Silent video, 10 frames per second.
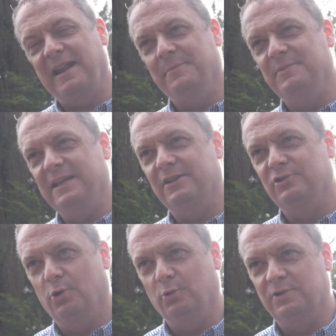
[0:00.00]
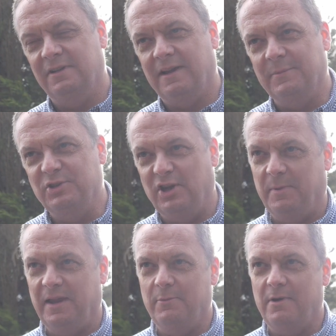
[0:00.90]
My name's Iain Chorlton, I'm a
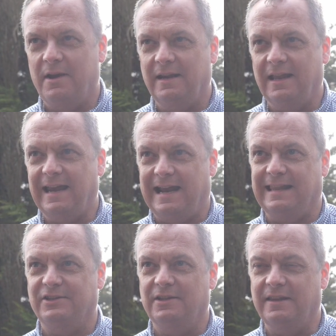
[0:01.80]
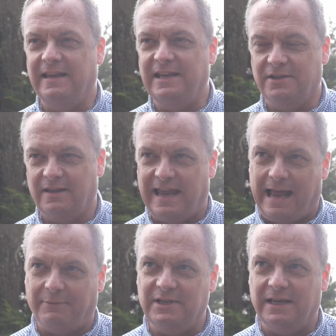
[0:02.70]
GP working in Callington in the east of the
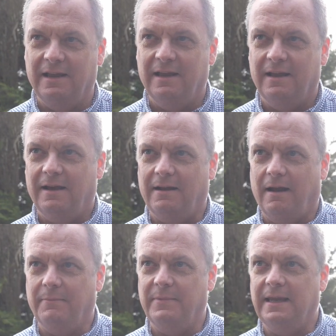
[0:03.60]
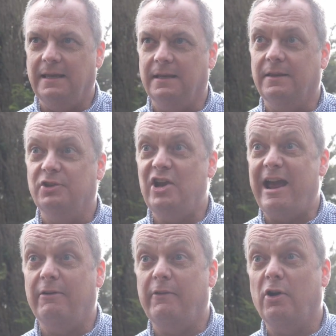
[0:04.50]
county and I'm the, the
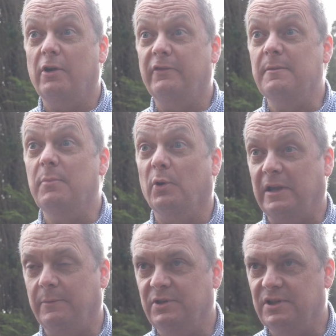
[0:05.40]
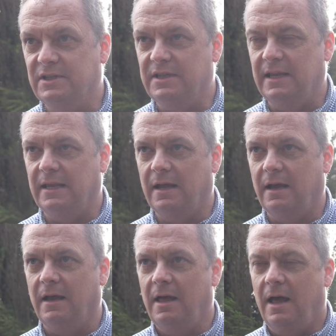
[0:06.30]
chair of our governing body which is the,
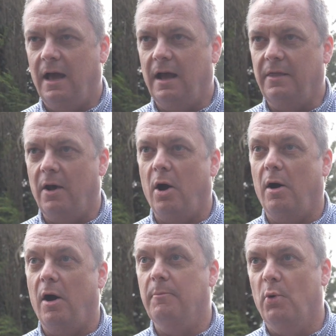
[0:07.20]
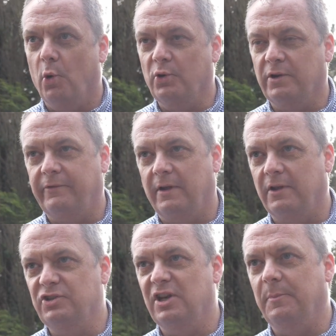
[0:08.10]
uh, uh, our, our, board of uh,
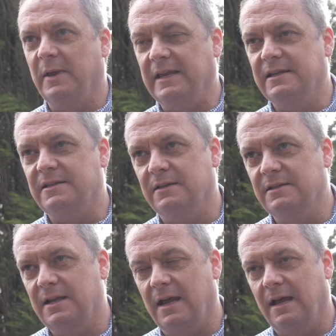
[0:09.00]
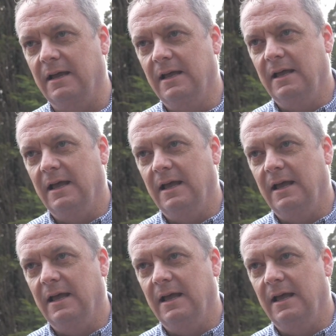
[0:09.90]
GPs and uh,